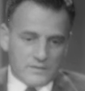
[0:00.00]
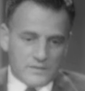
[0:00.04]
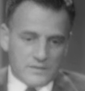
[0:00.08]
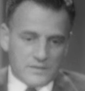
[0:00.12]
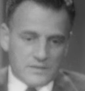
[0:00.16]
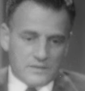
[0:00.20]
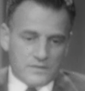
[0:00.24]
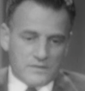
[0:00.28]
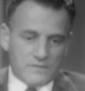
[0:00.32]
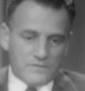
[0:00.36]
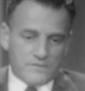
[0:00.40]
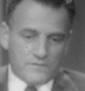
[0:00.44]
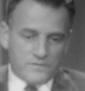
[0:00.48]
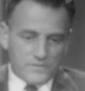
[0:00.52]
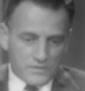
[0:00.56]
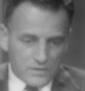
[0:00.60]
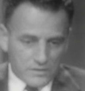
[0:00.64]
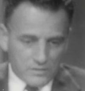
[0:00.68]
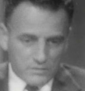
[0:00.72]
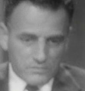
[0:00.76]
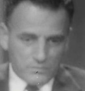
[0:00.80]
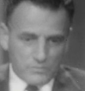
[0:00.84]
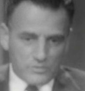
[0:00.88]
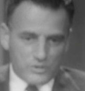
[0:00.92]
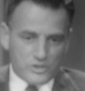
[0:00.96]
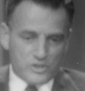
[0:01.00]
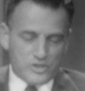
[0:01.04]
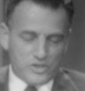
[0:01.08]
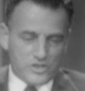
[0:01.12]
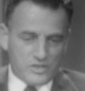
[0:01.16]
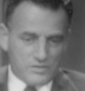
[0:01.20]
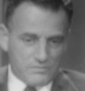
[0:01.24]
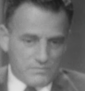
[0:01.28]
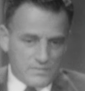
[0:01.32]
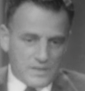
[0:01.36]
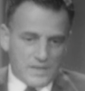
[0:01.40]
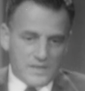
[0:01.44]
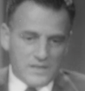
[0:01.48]
that the film which
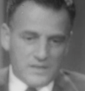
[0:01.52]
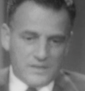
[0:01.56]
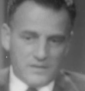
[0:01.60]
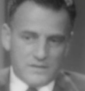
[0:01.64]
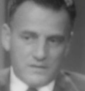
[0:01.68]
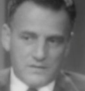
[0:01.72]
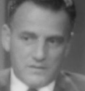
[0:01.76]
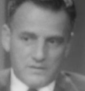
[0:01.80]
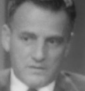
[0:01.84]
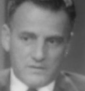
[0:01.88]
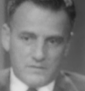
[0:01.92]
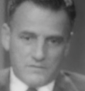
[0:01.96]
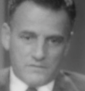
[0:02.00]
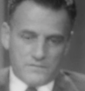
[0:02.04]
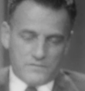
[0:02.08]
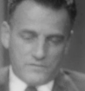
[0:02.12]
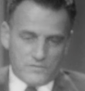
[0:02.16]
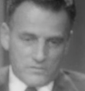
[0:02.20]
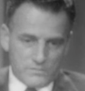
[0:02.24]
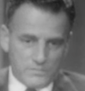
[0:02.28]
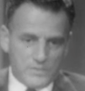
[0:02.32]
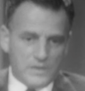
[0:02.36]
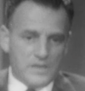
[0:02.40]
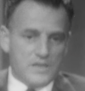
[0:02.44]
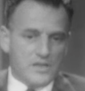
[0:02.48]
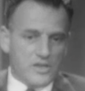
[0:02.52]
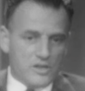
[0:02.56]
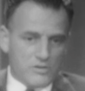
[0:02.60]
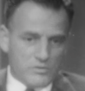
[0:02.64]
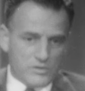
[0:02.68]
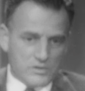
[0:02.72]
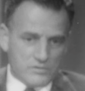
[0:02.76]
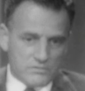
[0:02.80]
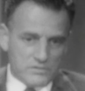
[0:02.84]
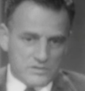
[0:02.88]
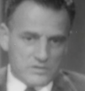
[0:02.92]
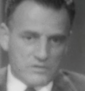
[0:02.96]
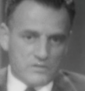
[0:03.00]
she made for me,
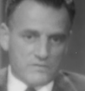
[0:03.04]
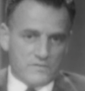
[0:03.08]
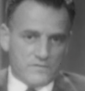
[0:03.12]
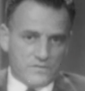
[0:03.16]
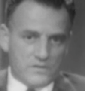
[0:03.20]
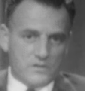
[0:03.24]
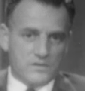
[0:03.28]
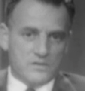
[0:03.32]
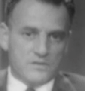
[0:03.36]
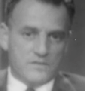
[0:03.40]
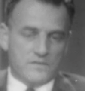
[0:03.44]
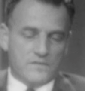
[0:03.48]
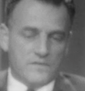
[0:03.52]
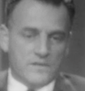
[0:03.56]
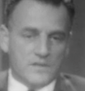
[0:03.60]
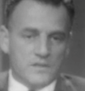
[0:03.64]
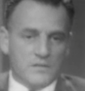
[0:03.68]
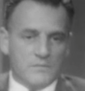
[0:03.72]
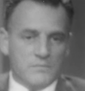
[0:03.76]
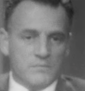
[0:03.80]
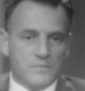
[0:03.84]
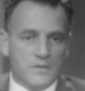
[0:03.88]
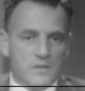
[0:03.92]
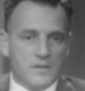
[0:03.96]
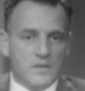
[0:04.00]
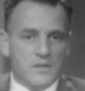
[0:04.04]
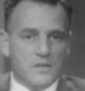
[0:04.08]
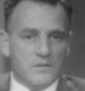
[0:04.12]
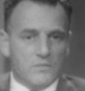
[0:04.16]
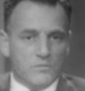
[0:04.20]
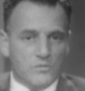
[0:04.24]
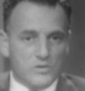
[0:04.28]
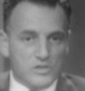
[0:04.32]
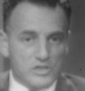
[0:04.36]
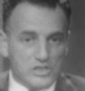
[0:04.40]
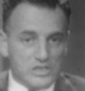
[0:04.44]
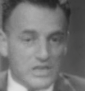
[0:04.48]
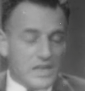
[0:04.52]
which was her first film,
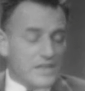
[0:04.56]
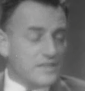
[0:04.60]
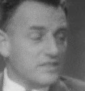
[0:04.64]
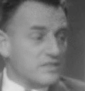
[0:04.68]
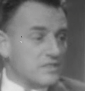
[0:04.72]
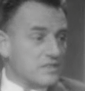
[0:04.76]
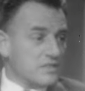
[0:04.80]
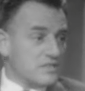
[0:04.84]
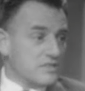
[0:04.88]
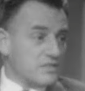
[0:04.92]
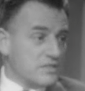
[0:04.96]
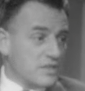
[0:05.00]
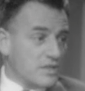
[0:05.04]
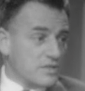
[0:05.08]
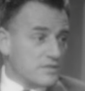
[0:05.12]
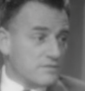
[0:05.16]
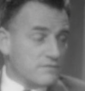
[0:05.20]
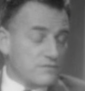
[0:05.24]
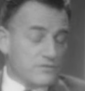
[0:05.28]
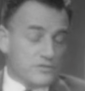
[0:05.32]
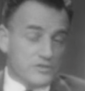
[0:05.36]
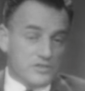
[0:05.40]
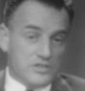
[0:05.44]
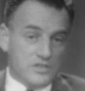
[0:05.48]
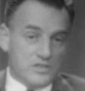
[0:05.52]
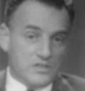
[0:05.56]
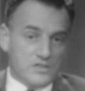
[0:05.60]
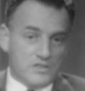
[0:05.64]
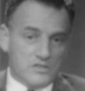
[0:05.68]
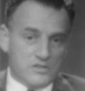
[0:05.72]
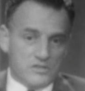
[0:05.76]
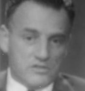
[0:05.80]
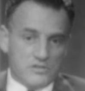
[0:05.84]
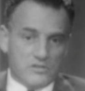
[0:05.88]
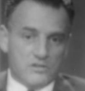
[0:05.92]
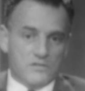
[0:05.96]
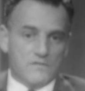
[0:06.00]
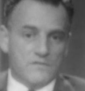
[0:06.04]
was not successful. She
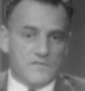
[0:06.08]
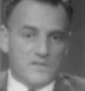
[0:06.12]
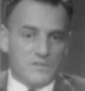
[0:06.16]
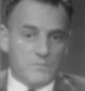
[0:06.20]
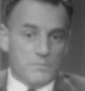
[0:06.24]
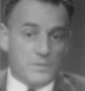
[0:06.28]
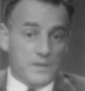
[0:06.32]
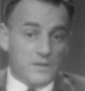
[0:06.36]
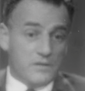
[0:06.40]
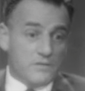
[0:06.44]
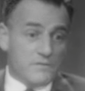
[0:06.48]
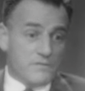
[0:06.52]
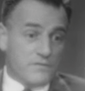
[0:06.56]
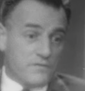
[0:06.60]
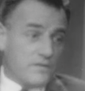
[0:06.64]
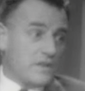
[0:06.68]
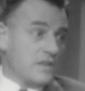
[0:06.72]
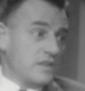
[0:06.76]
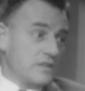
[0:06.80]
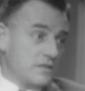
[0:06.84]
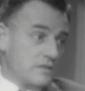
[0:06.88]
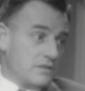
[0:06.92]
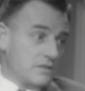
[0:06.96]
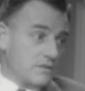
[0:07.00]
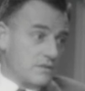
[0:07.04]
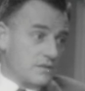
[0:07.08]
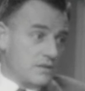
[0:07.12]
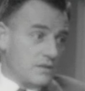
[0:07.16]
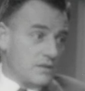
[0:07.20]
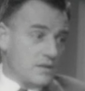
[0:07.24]
deserved a better fate.